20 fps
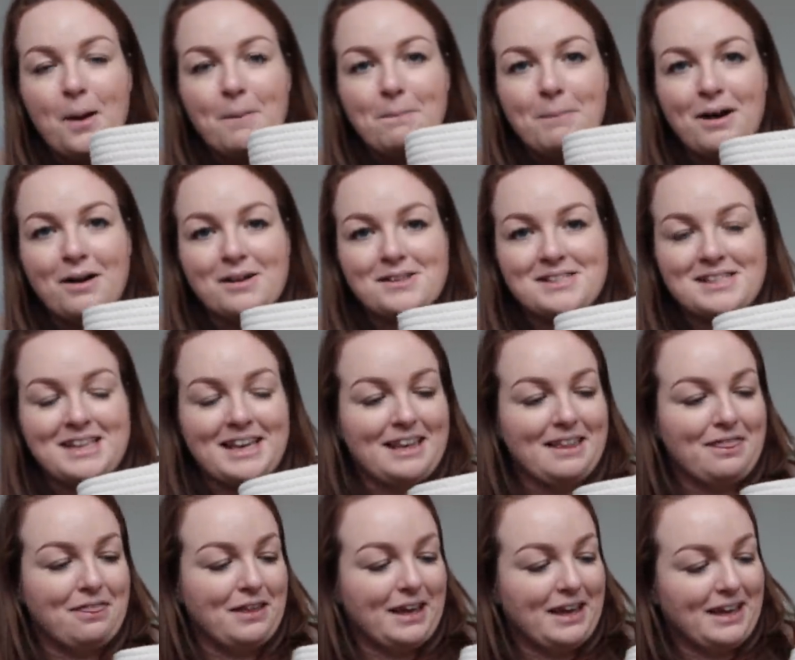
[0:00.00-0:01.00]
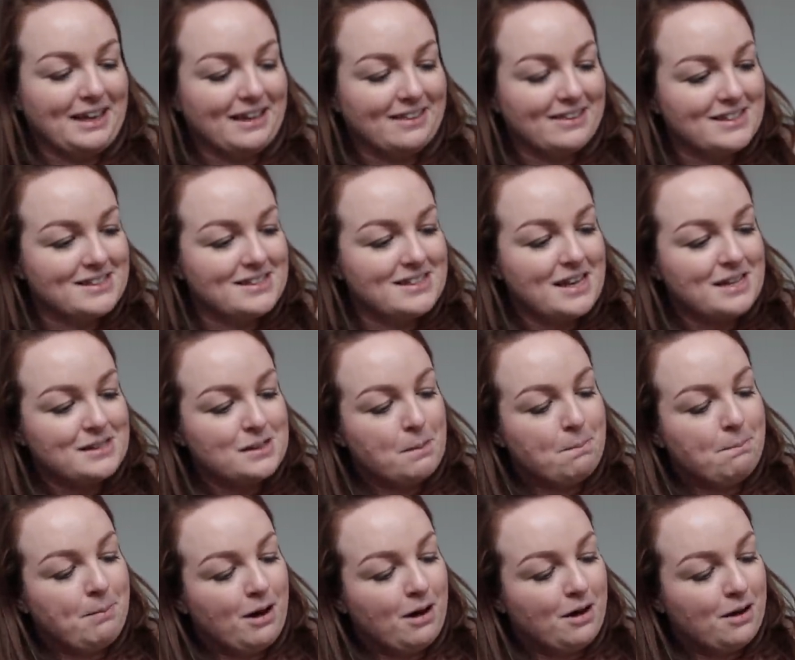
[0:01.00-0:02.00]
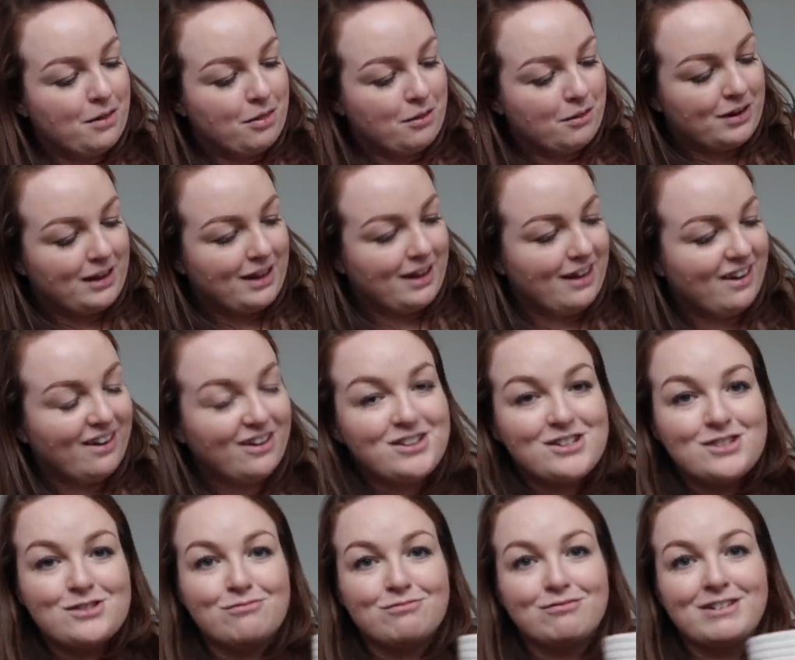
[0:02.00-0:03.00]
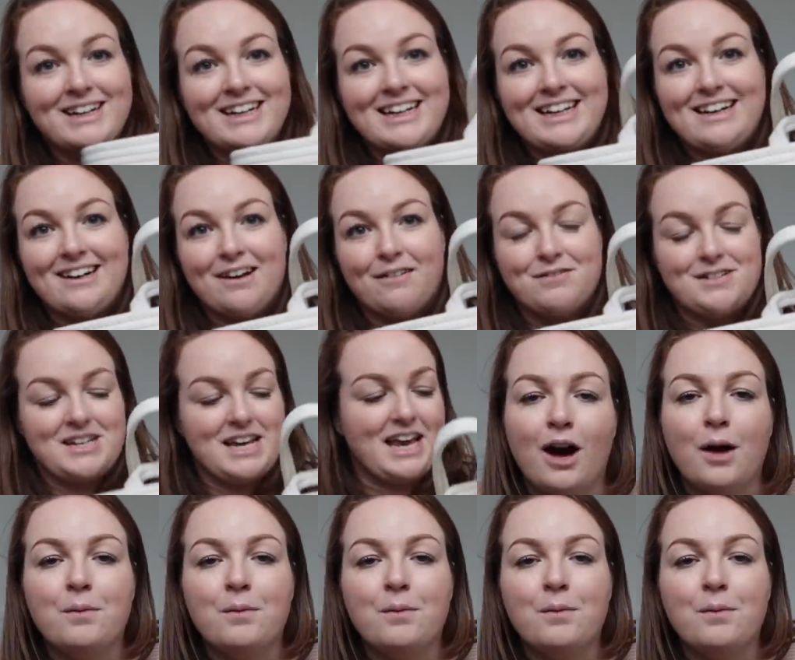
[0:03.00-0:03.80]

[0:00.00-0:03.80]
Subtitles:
basket thing that says a bath on it, and I just really loved it.